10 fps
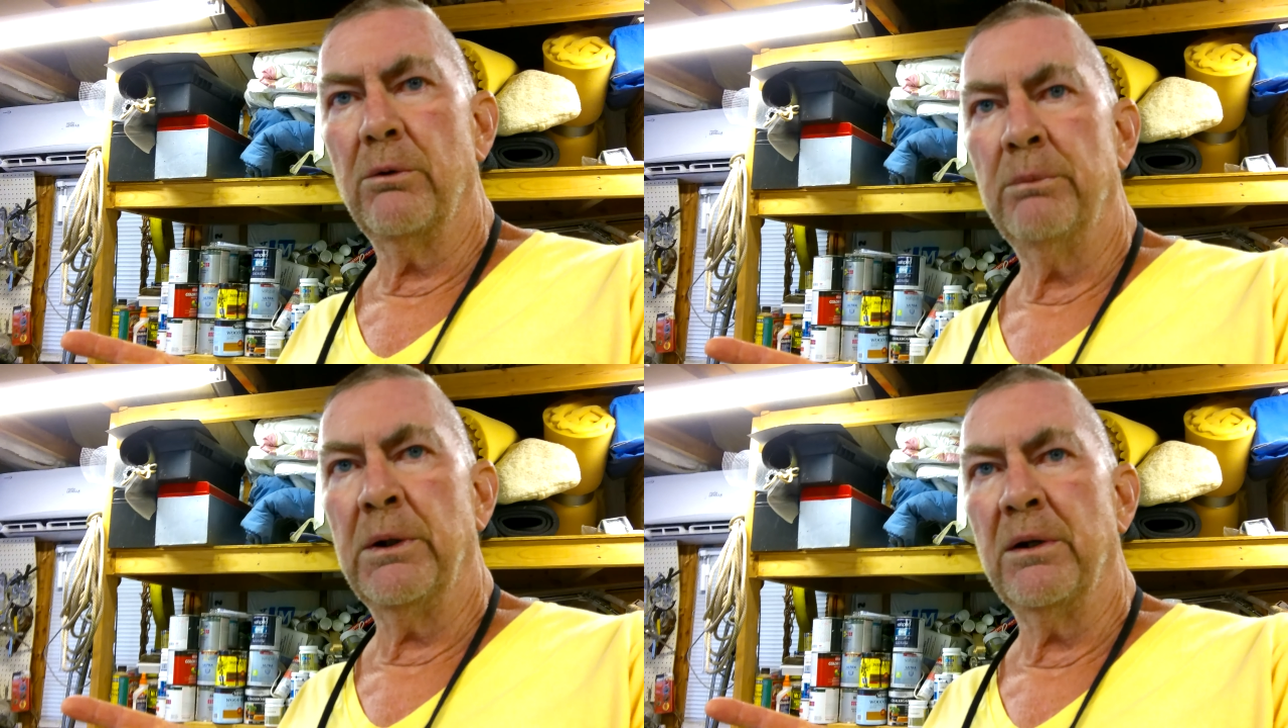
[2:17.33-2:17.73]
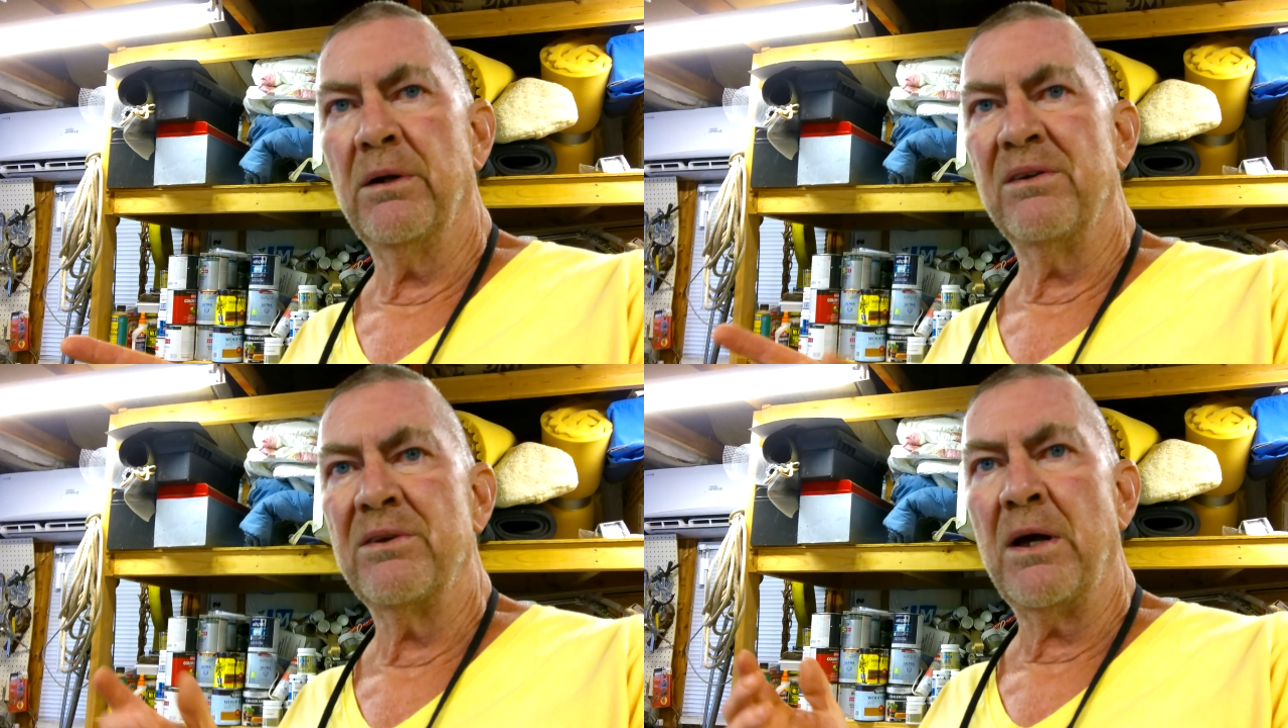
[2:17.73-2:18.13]

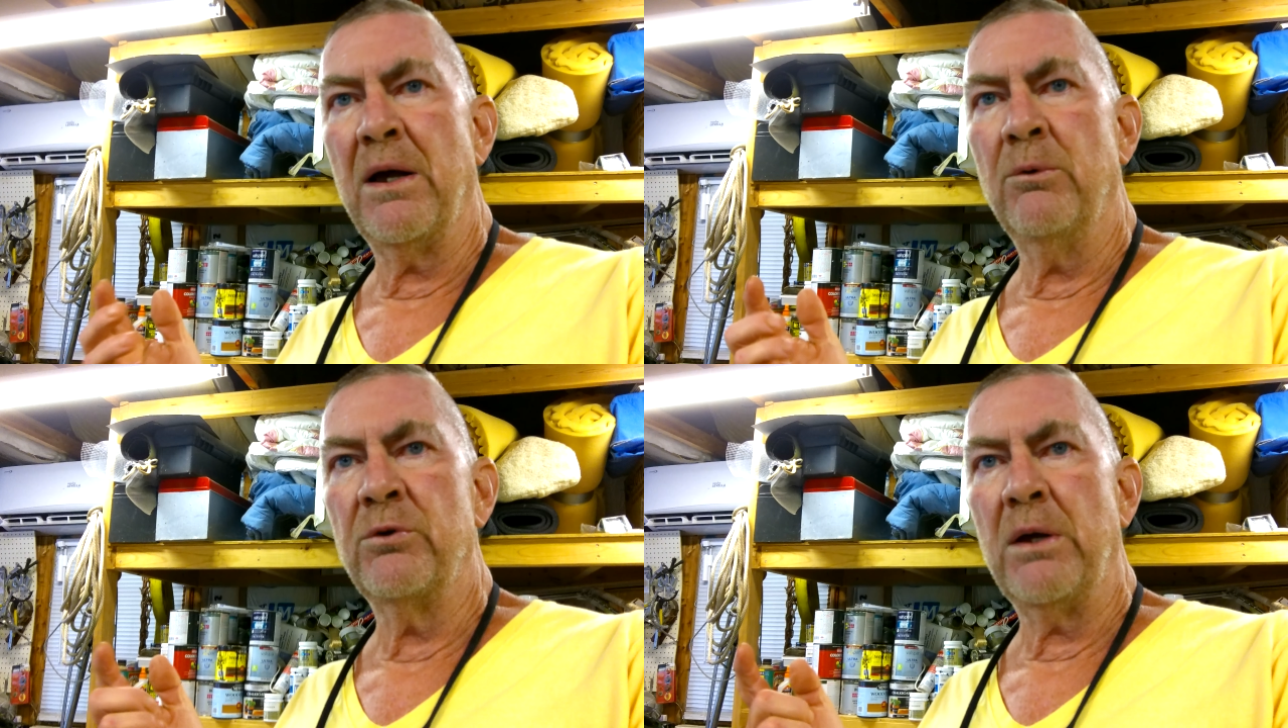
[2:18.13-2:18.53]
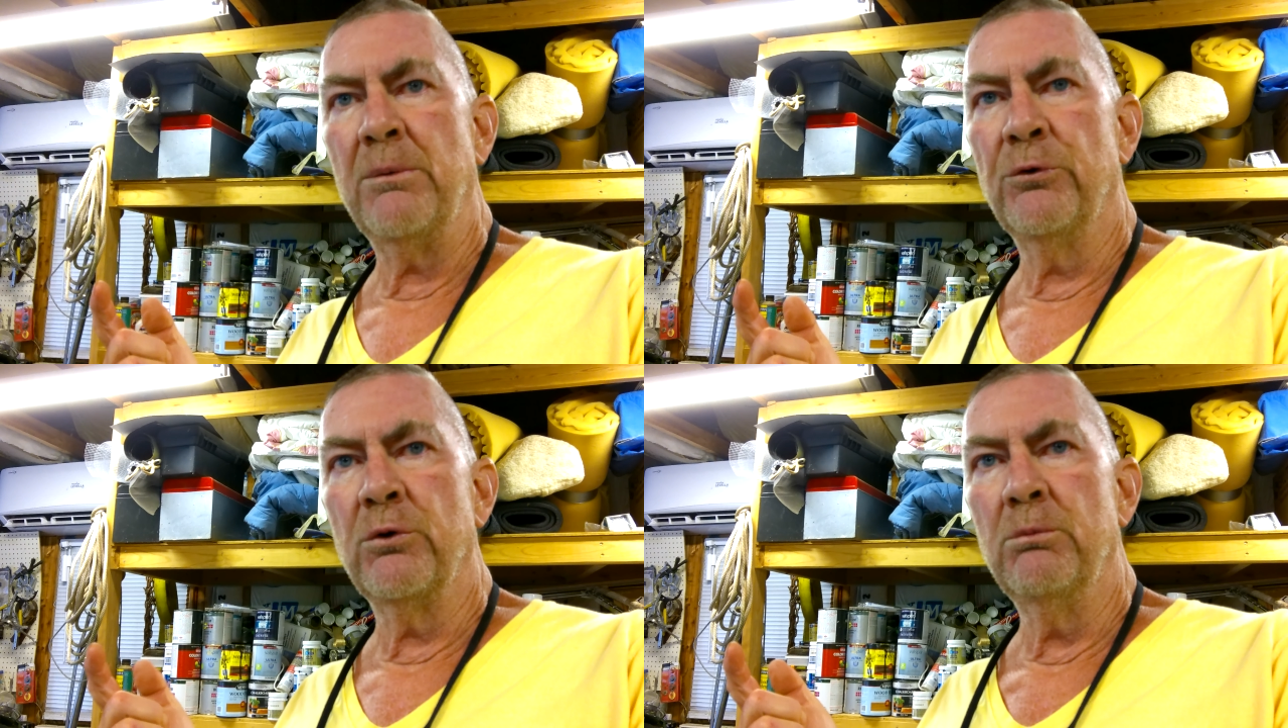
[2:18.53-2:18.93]
because I was
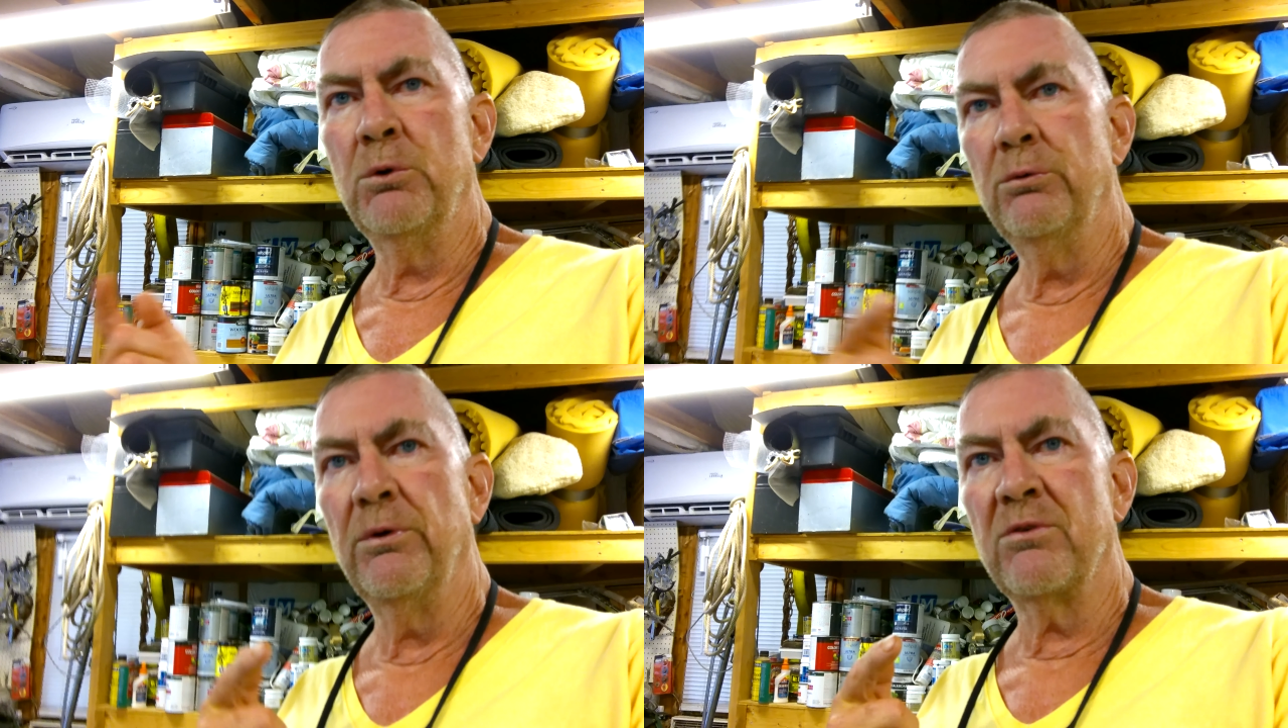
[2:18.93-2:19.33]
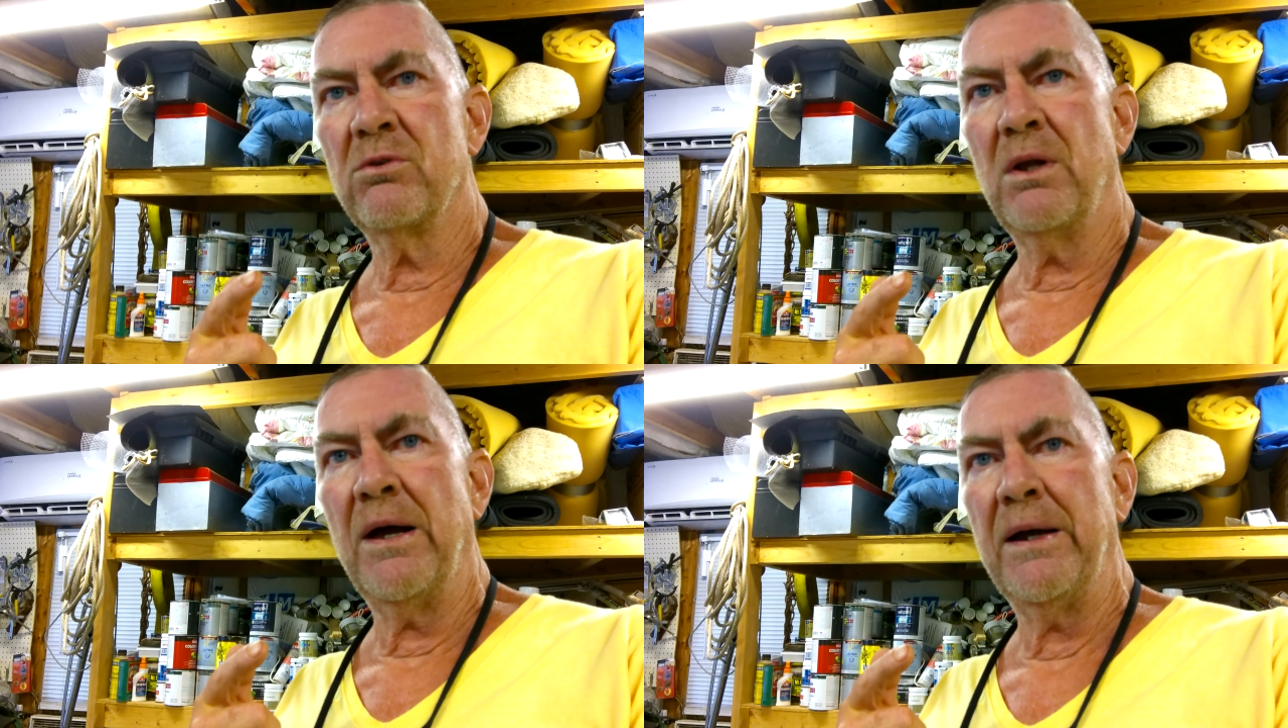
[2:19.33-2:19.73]
able to move the
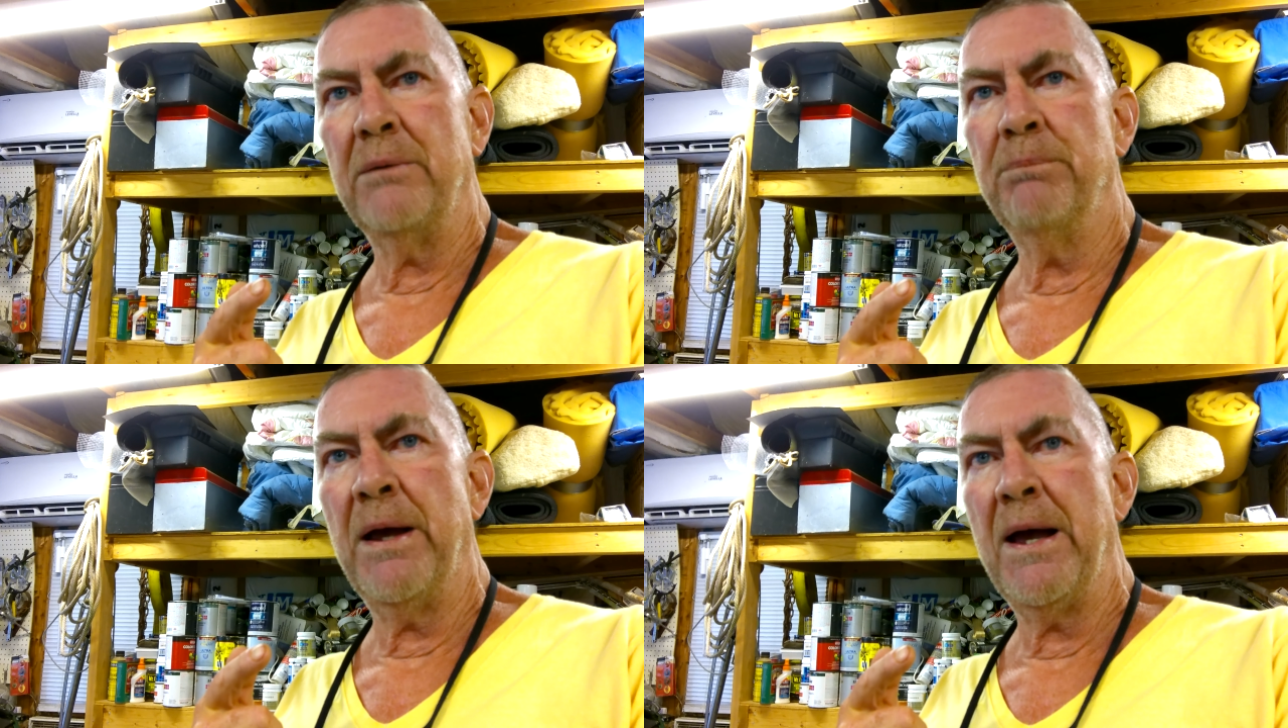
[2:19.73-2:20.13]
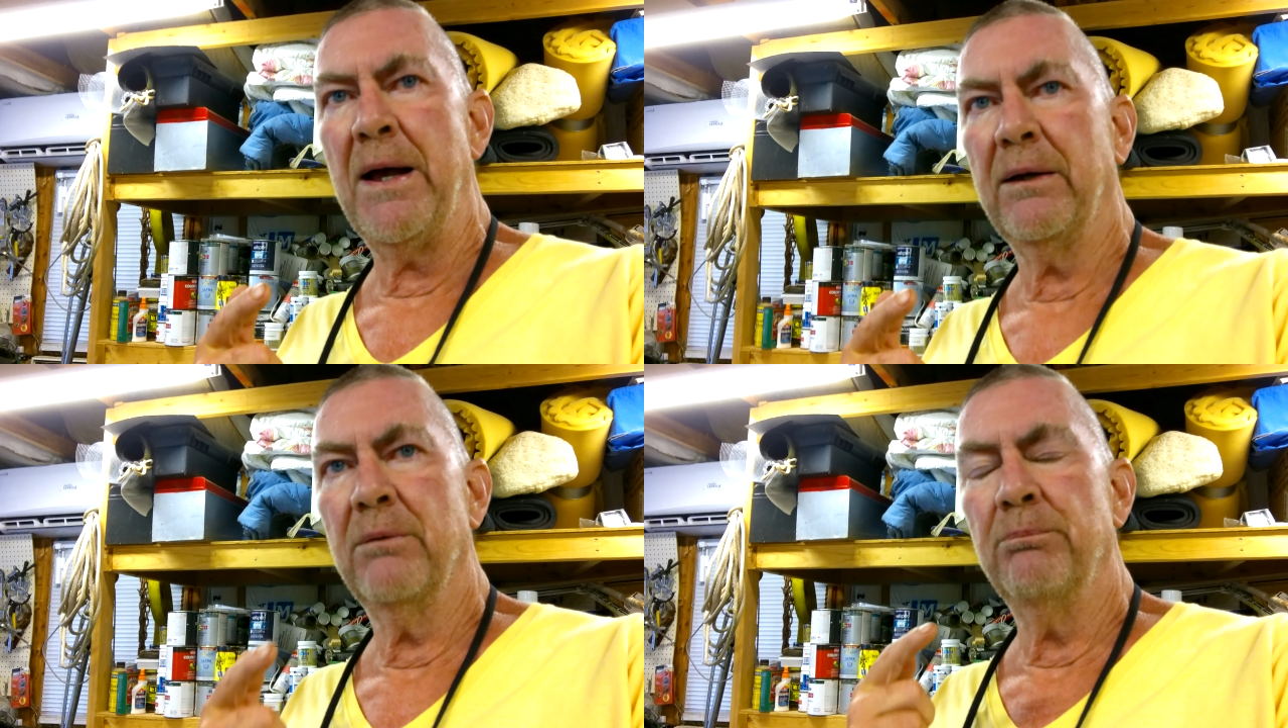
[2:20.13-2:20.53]
slide back